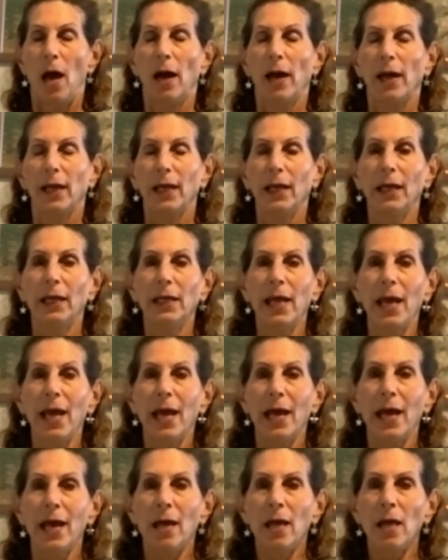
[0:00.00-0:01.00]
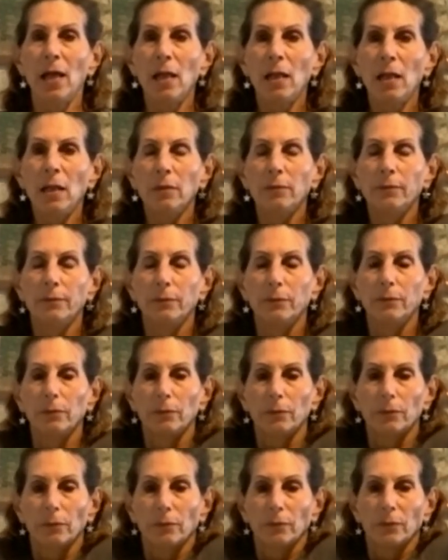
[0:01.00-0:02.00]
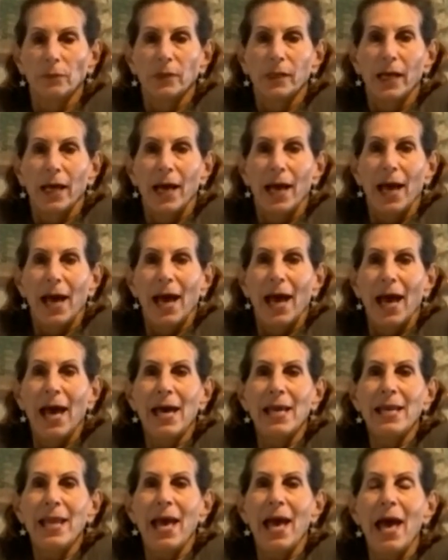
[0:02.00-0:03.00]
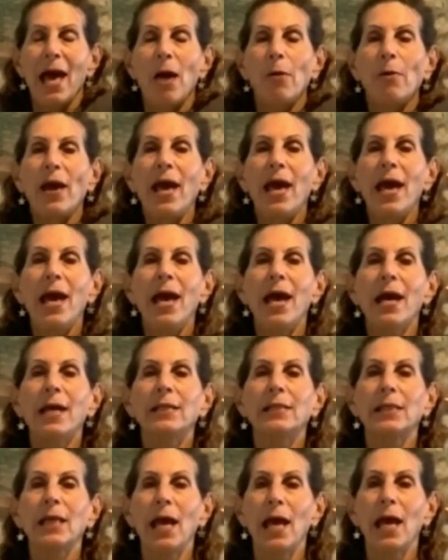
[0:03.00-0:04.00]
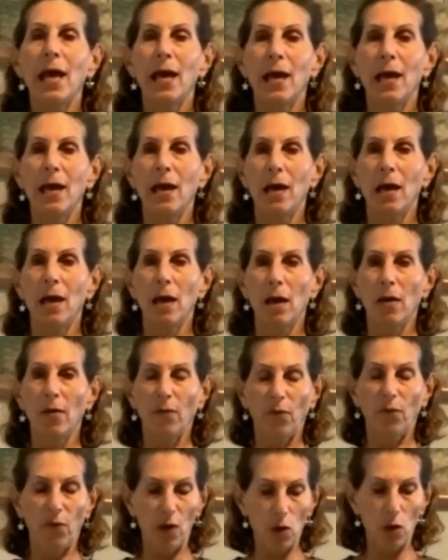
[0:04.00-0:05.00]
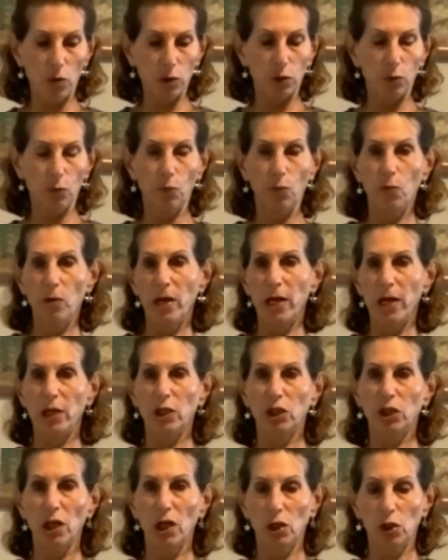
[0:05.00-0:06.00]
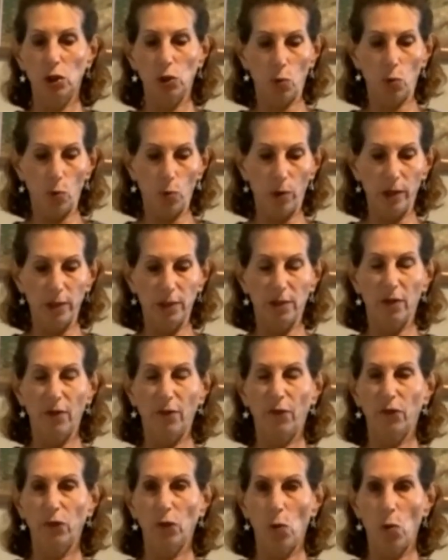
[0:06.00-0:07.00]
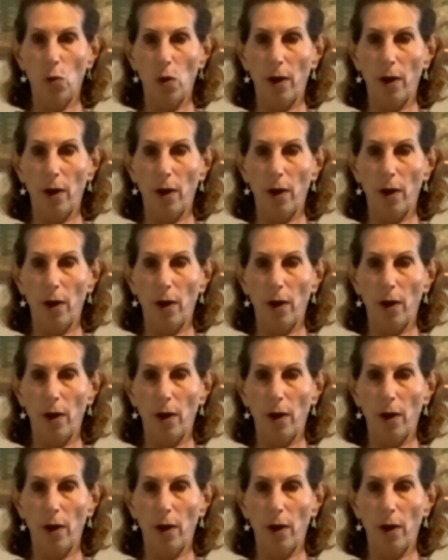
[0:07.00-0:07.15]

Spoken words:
Inhale, and now exhale, fingers reaching towards the floor.